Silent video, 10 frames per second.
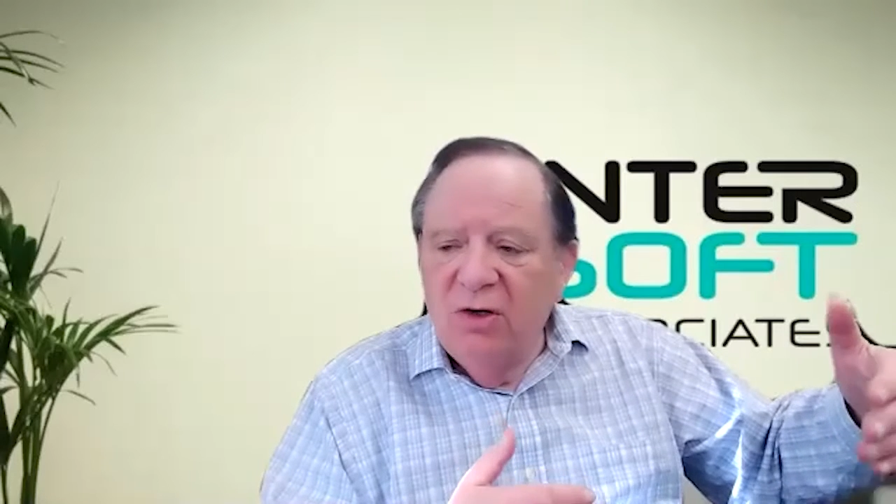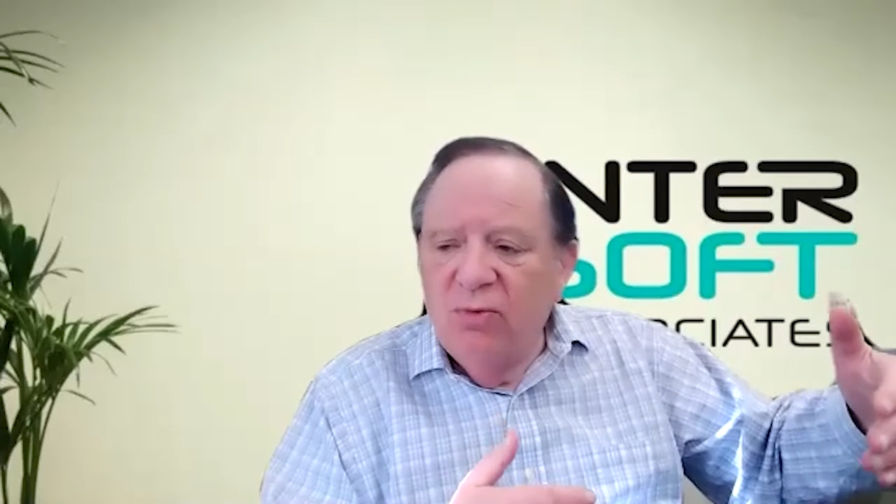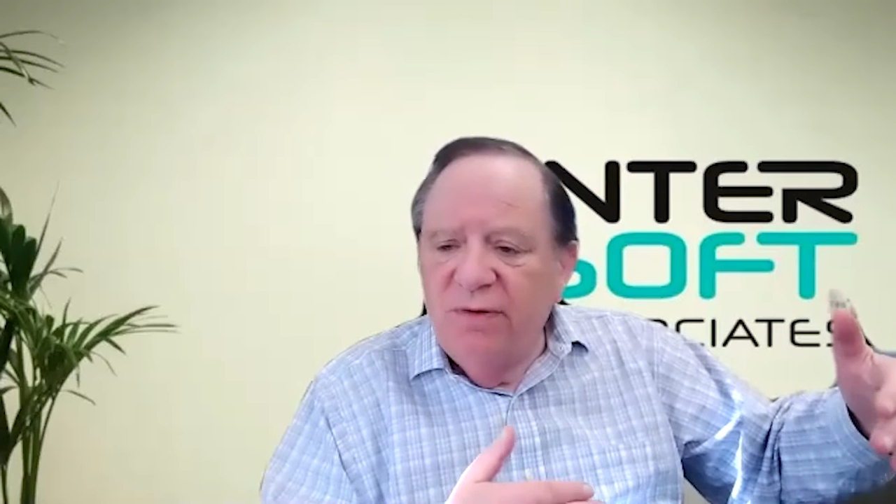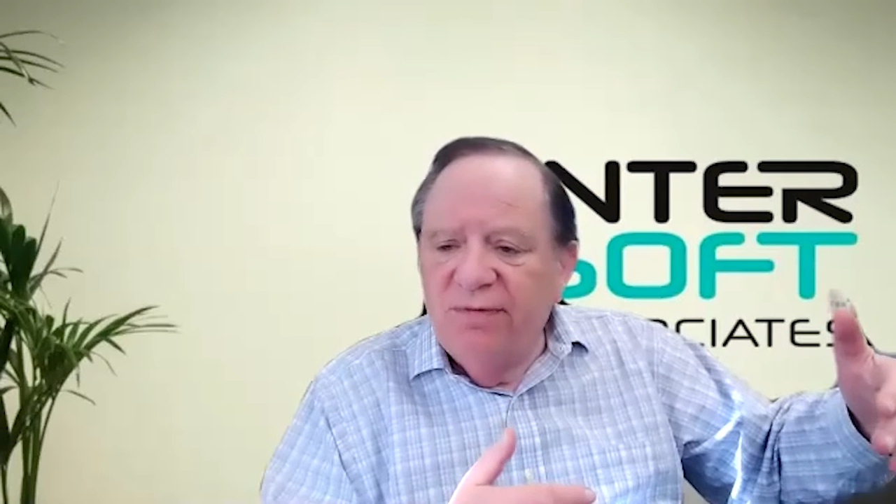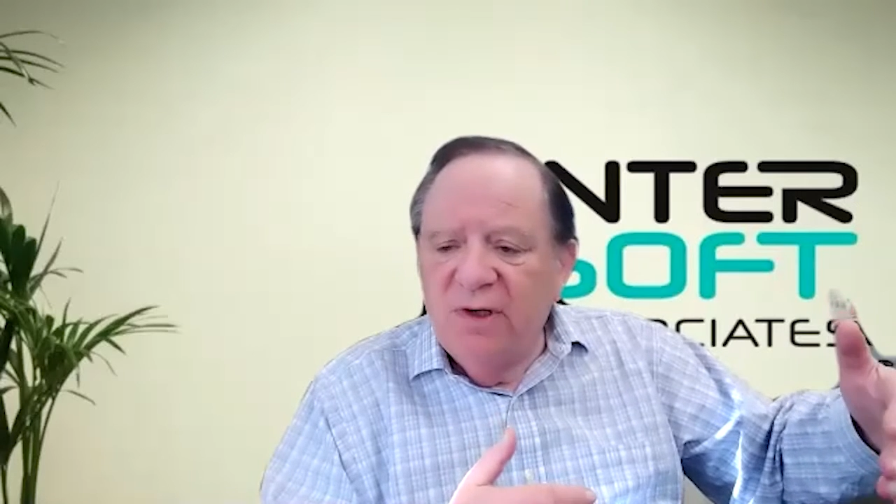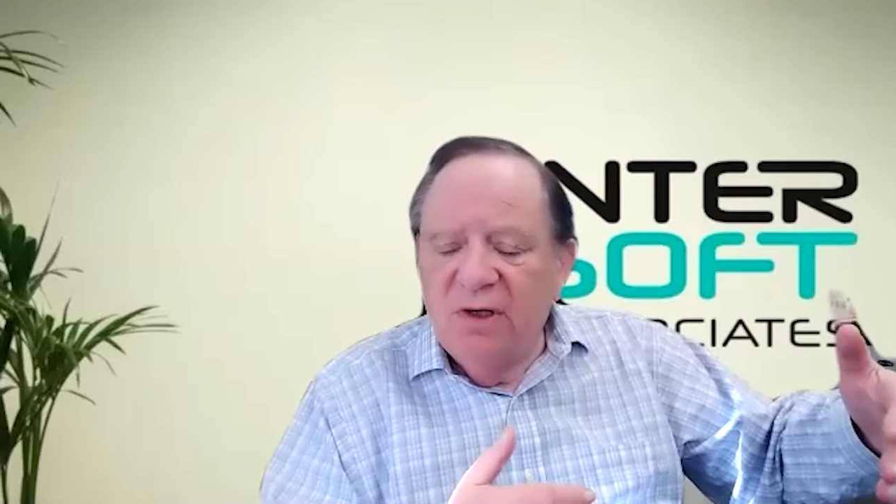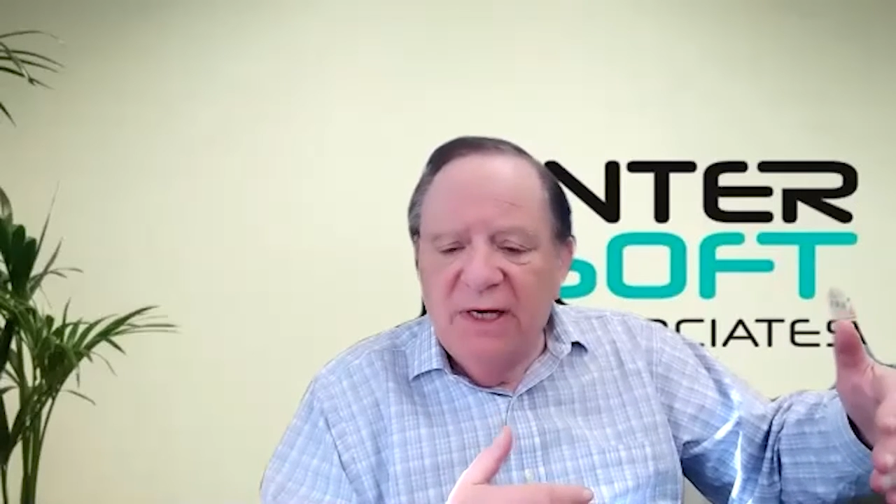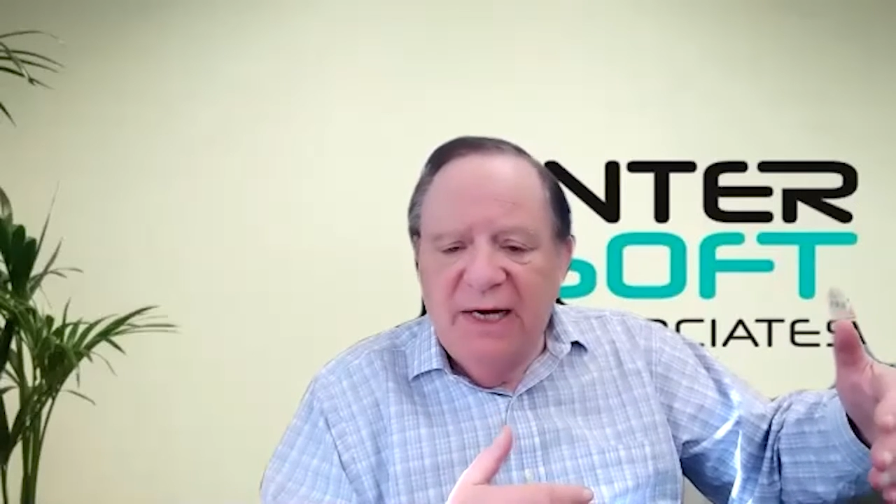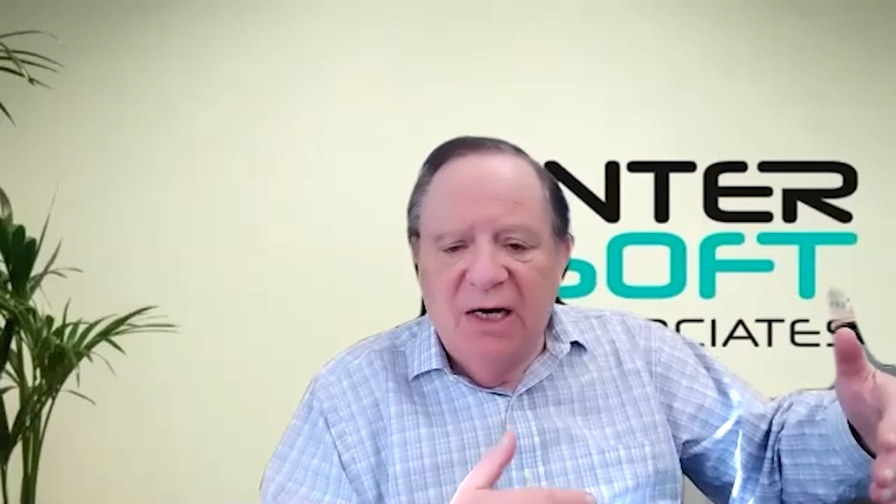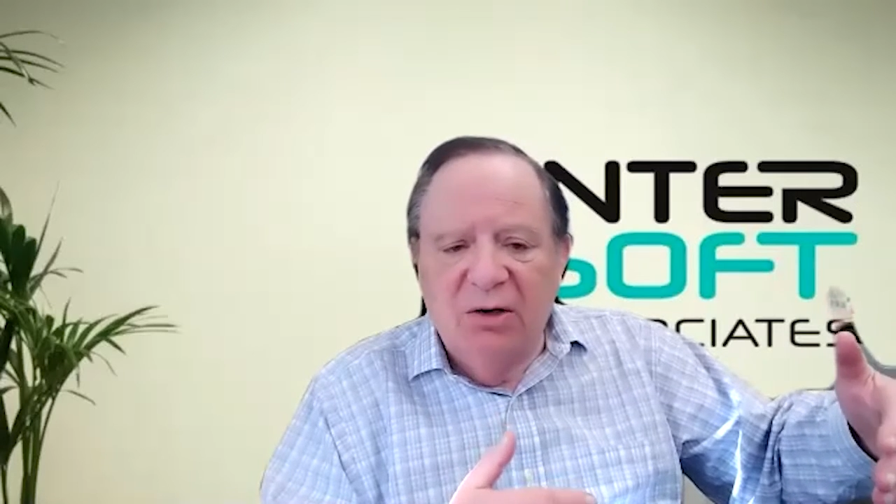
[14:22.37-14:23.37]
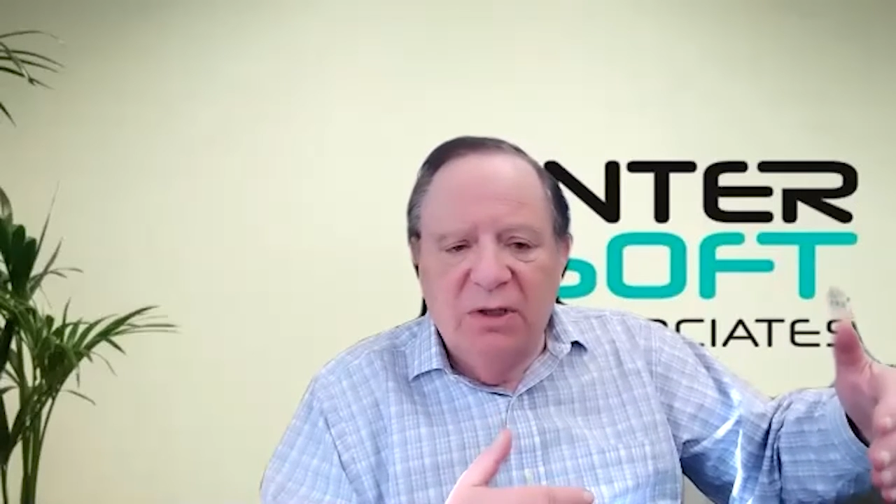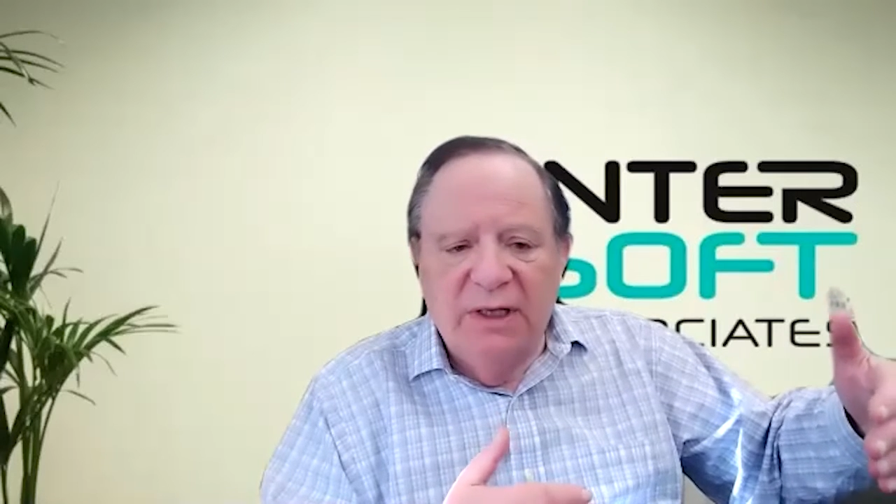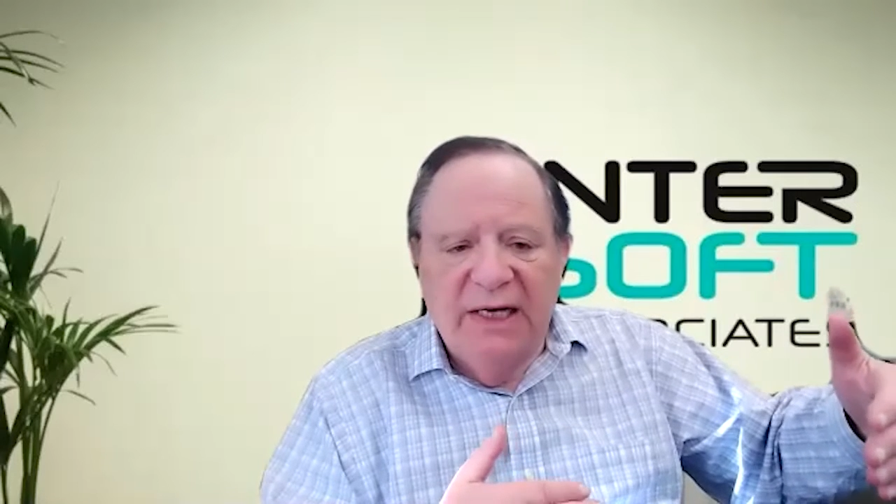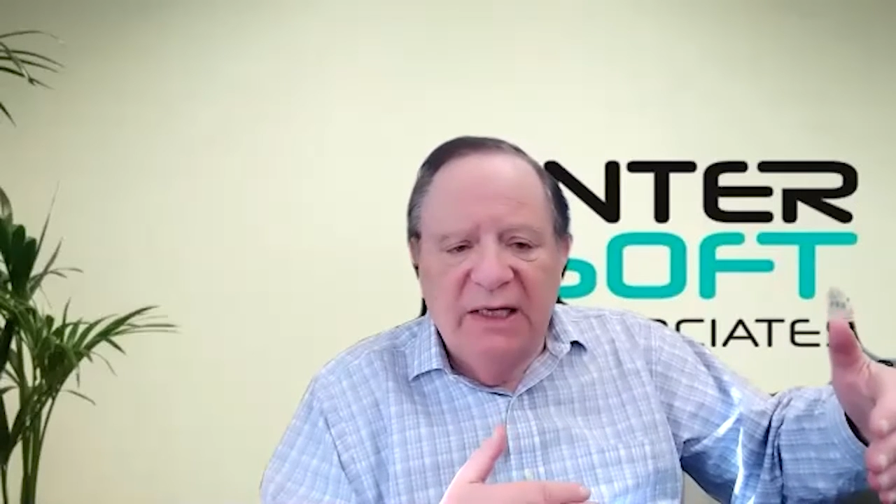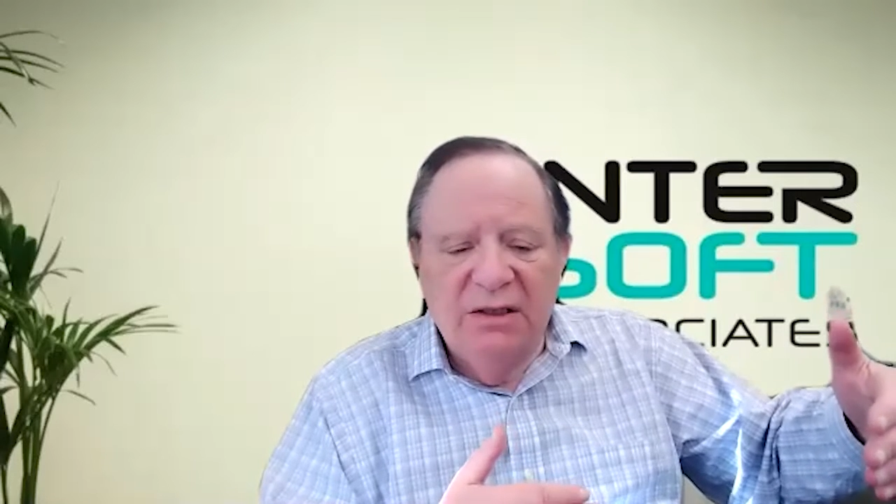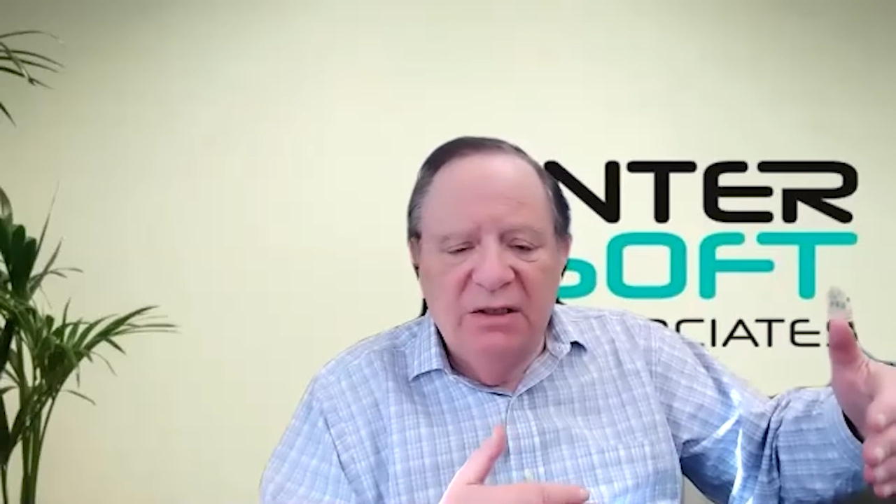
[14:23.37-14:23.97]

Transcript: we figured out that